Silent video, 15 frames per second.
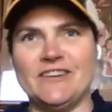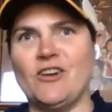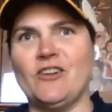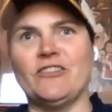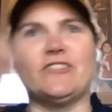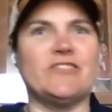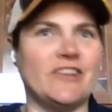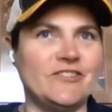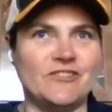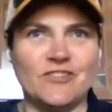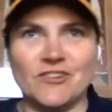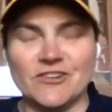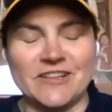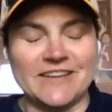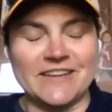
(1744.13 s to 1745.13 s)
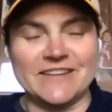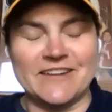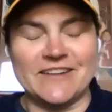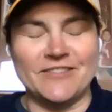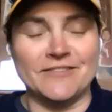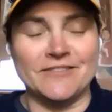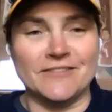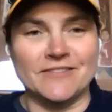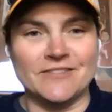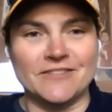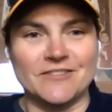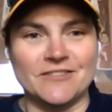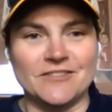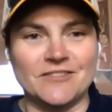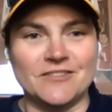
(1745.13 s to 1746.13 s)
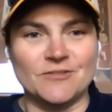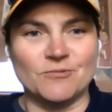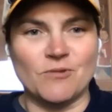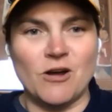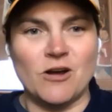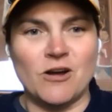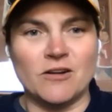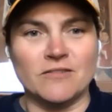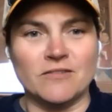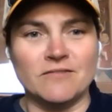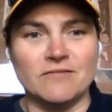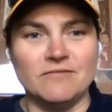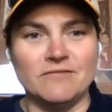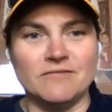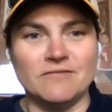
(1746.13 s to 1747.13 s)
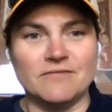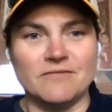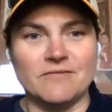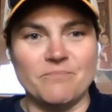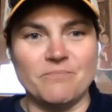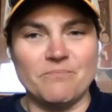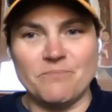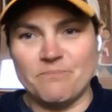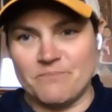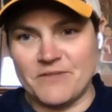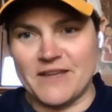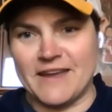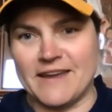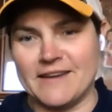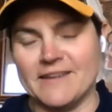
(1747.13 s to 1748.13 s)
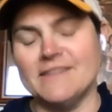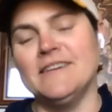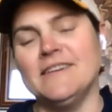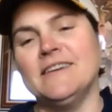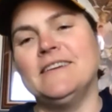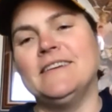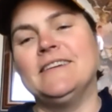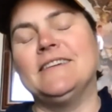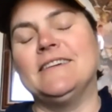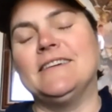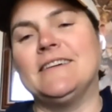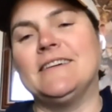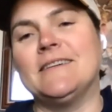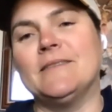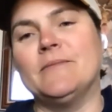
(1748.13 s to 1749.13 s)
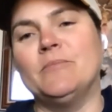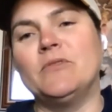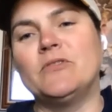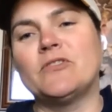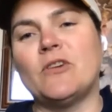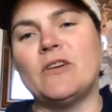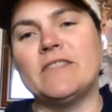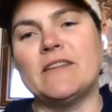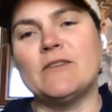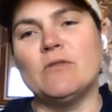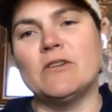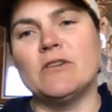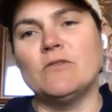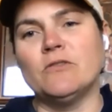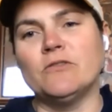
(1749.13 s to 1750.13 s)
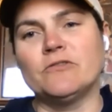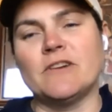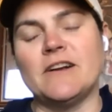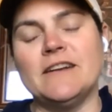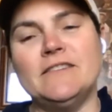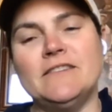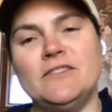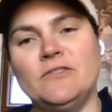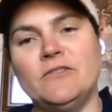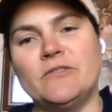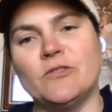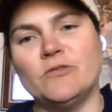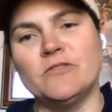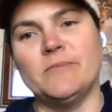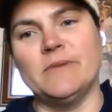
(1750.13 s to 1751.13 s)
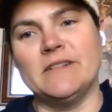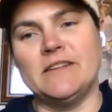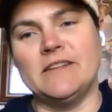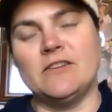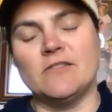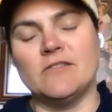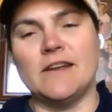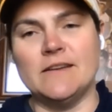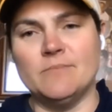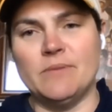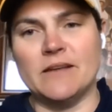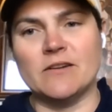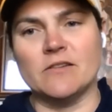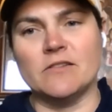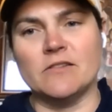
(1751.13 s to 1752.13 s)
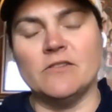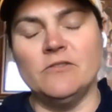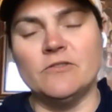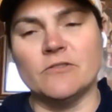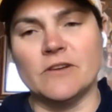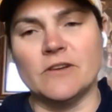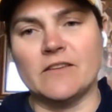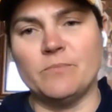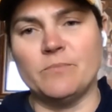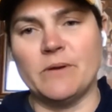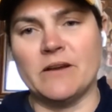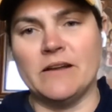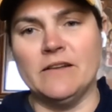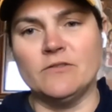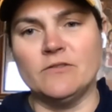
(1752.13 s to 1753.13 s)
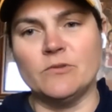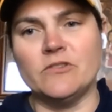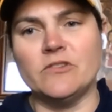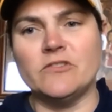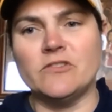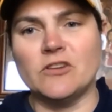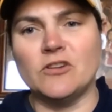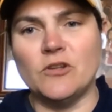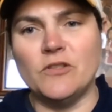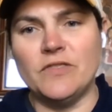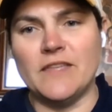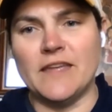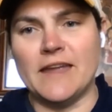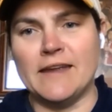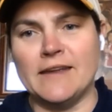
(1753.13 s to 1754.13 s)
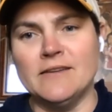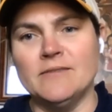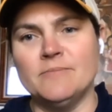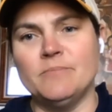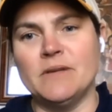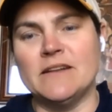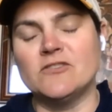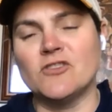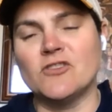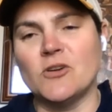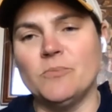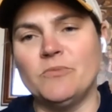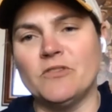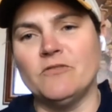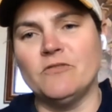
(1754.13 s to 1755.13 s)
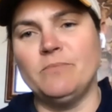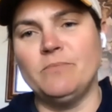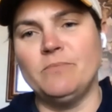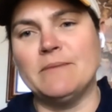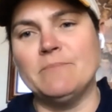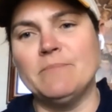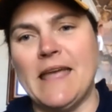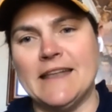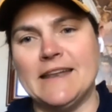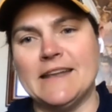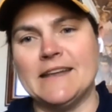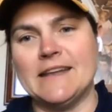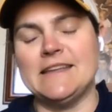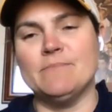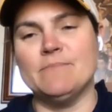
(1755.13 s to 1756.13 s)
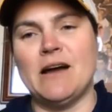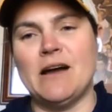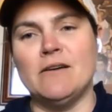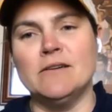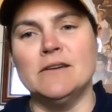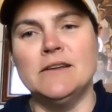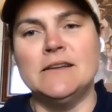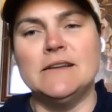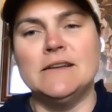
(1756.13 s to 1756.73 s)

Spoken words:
and all of a sudden you're clicking on the wrong thing. So I think what Google's trying to do is ultimately create a better user experience, which is a good thing. But in terms of being panicky about,